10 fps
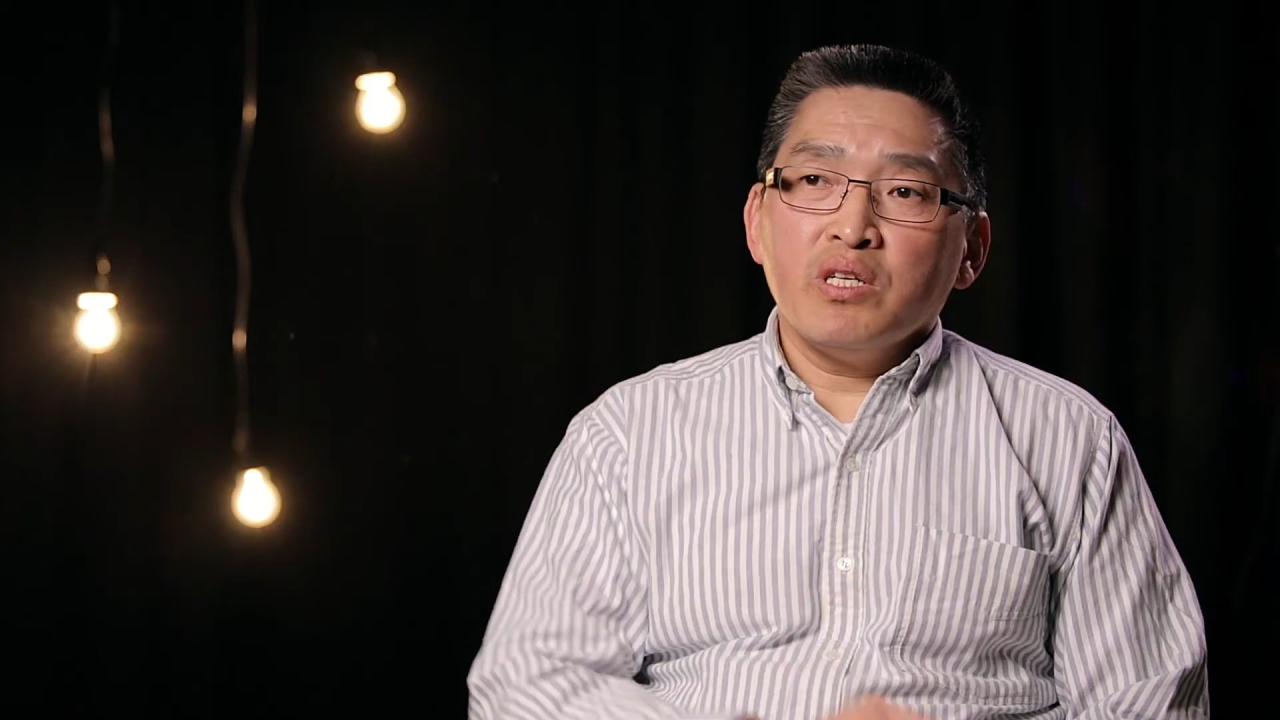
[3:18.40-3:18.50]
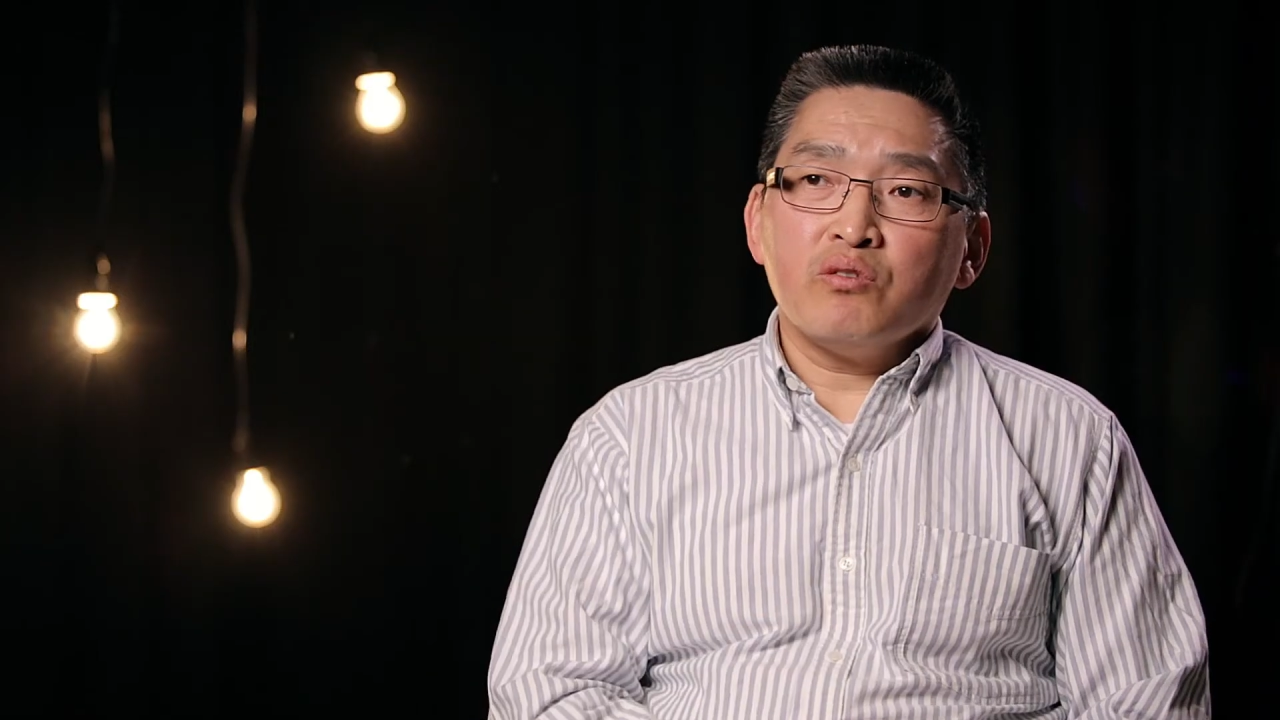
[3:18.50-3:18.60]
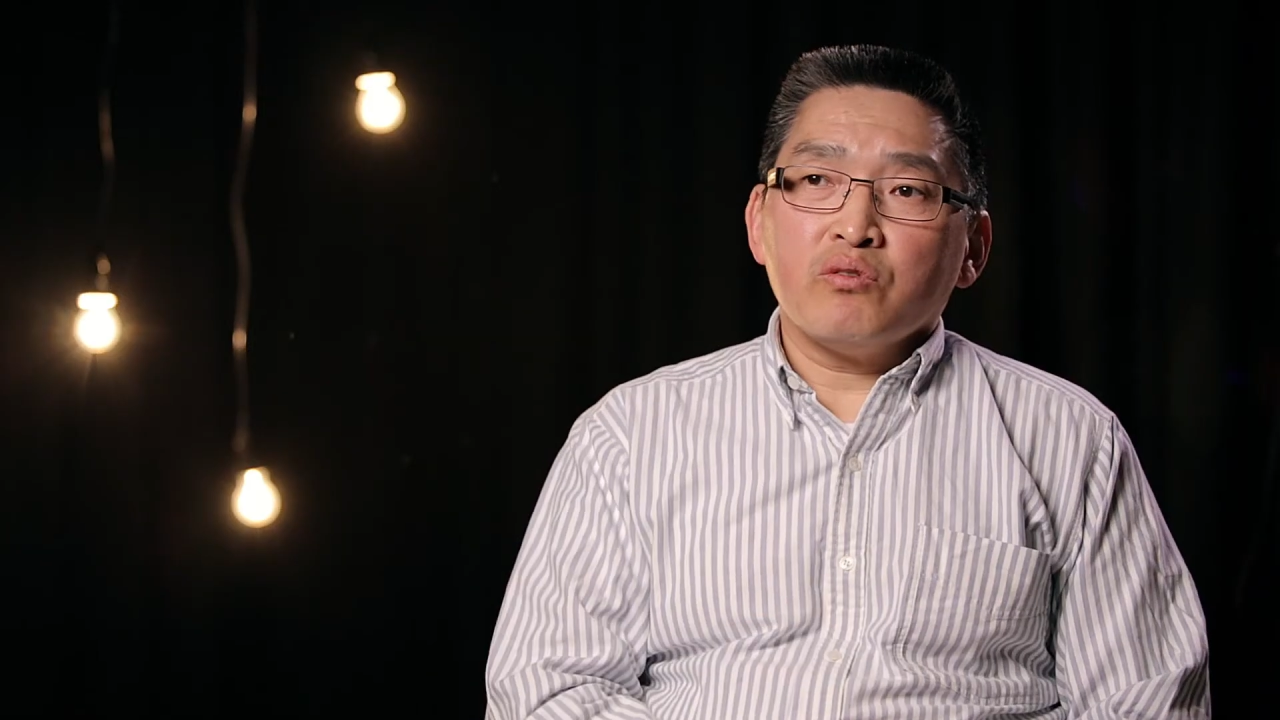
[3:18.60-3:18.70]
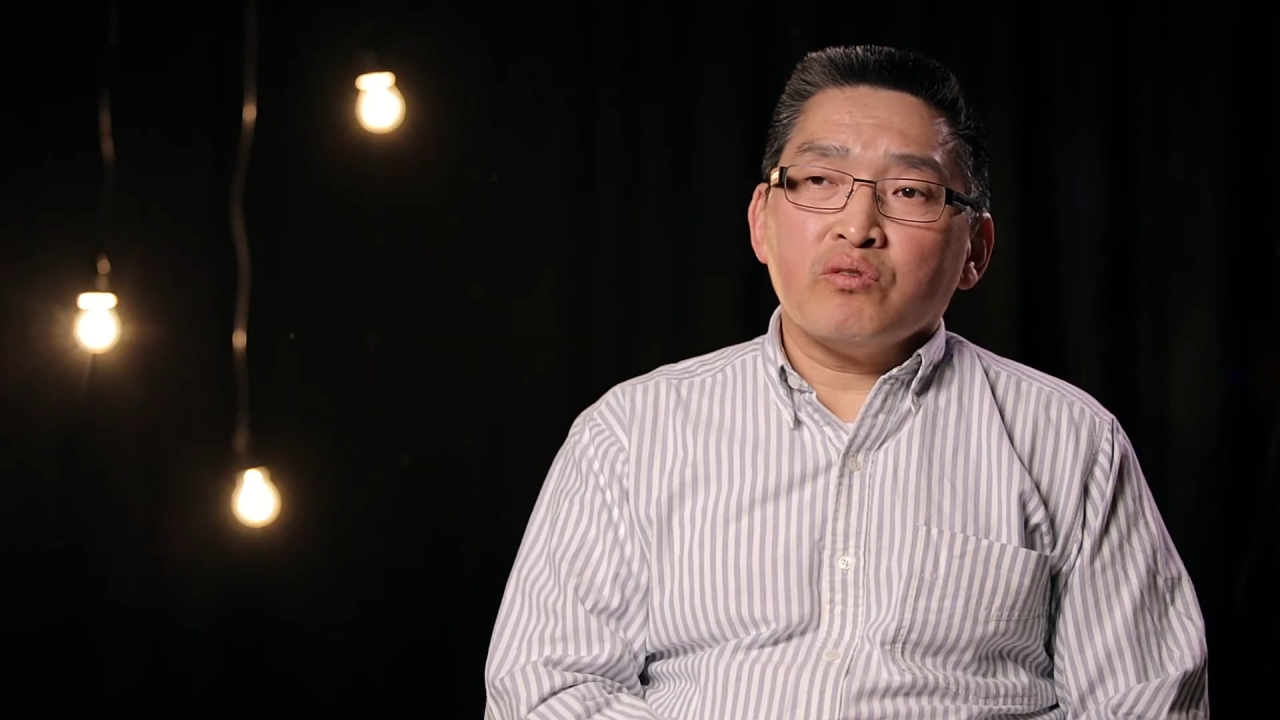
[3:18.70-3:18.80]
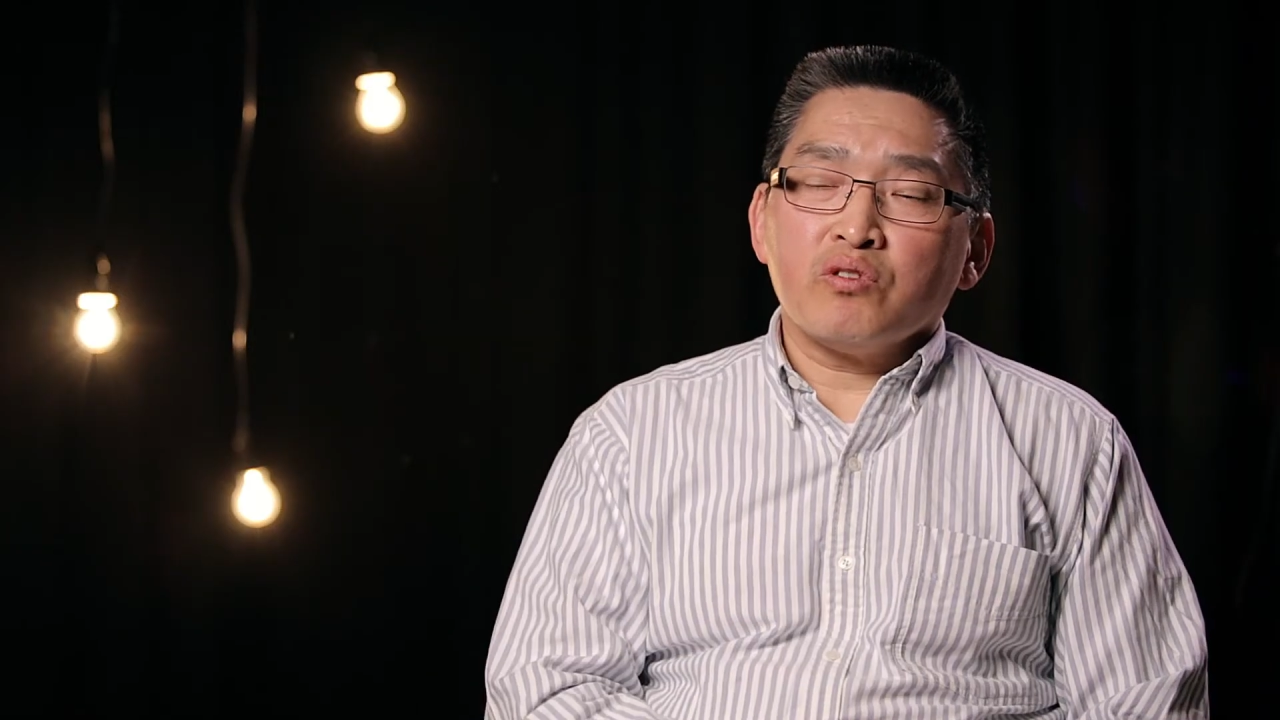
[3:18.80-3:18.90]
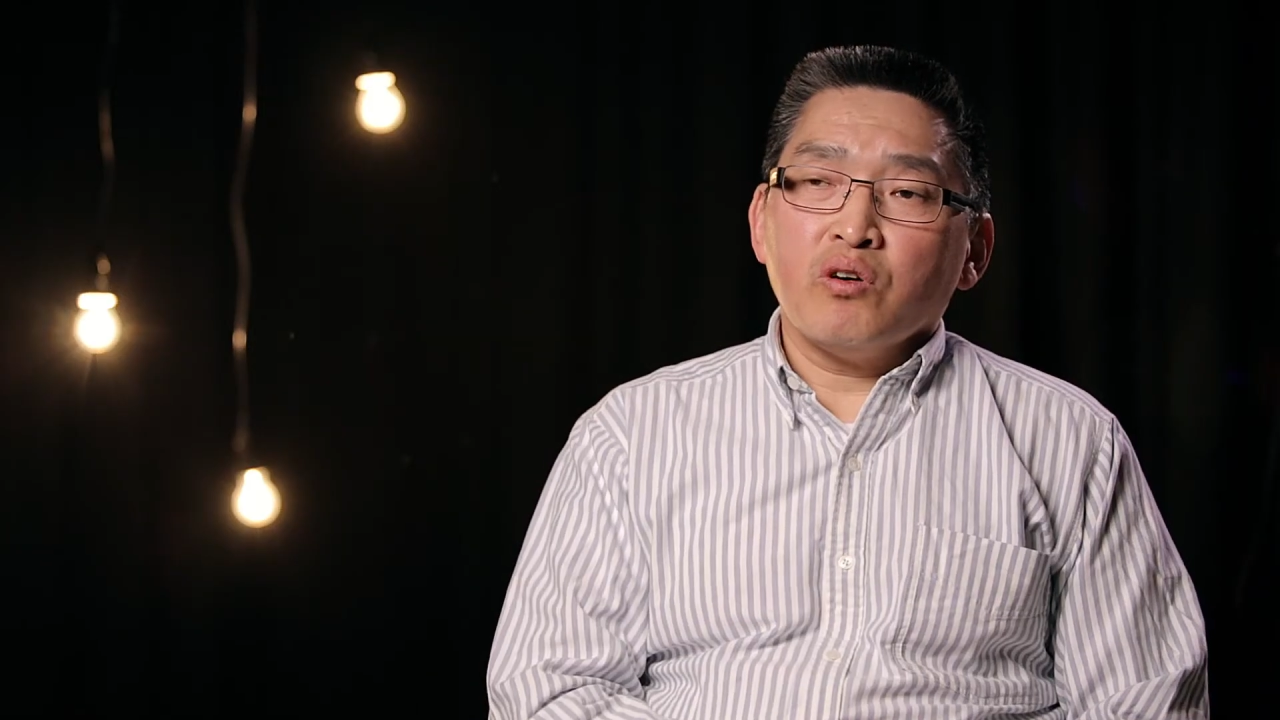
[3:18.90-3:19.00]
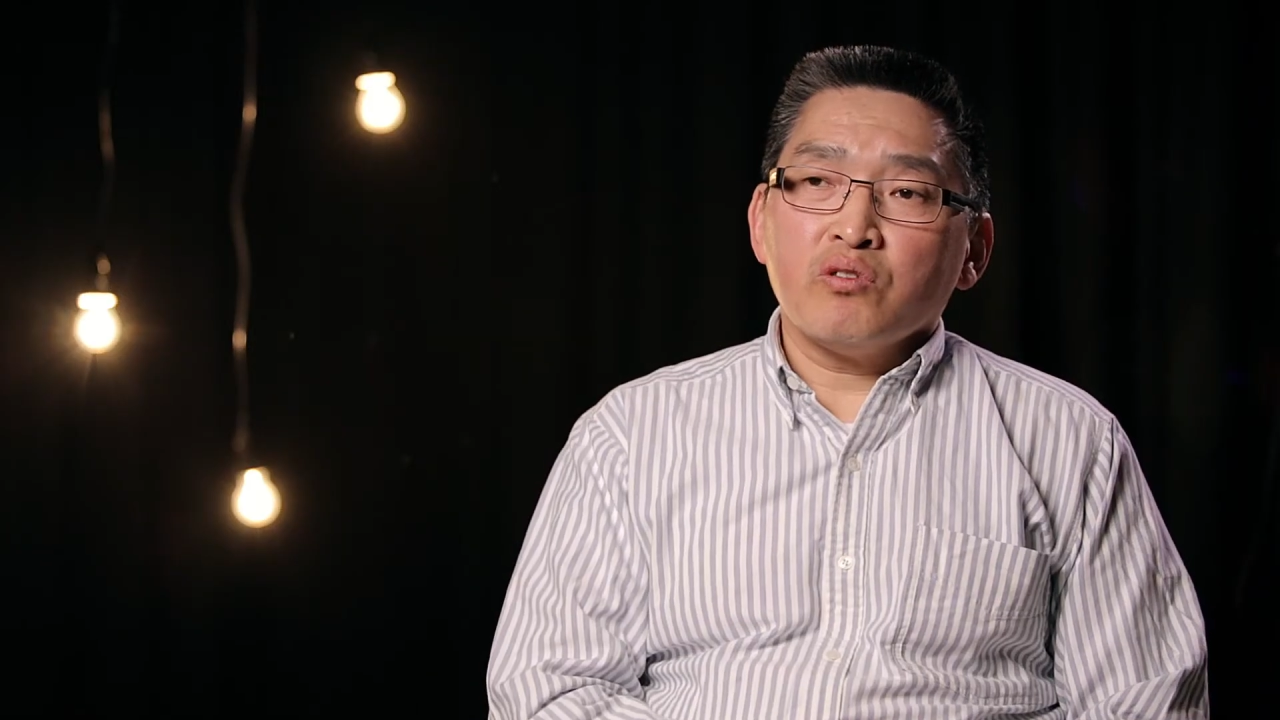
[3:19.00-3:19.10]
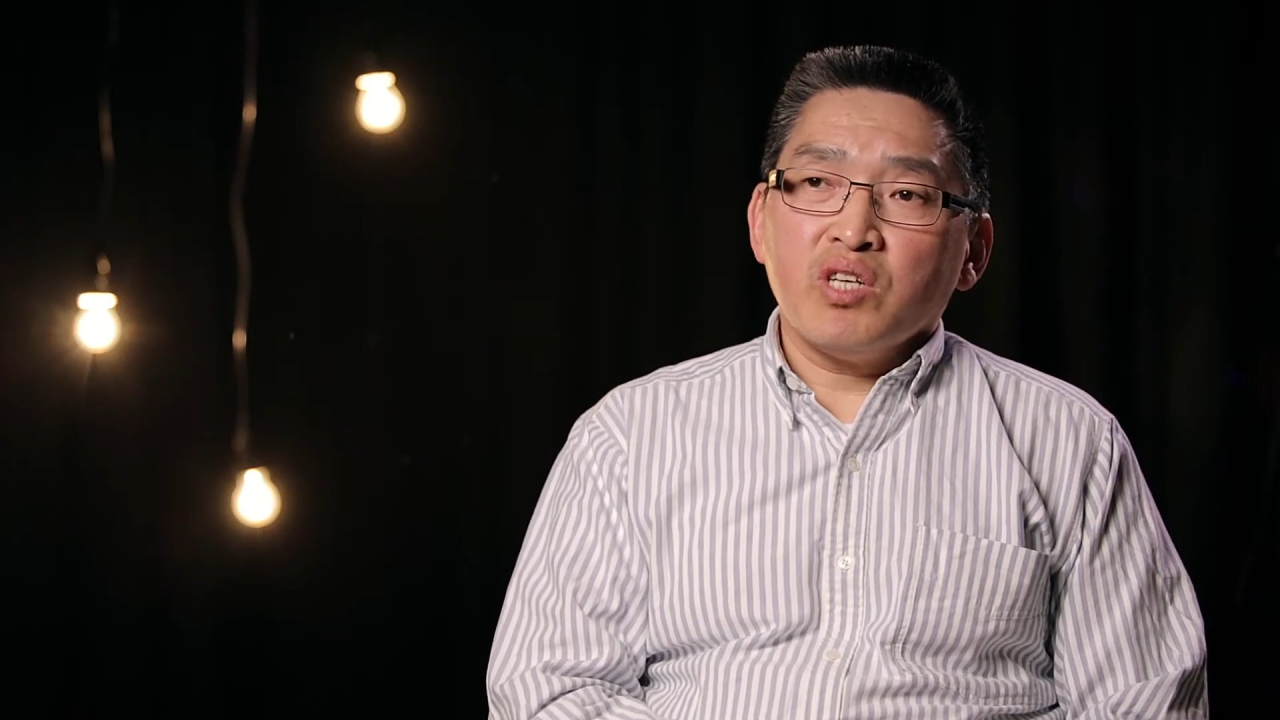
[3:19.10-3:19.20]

need to show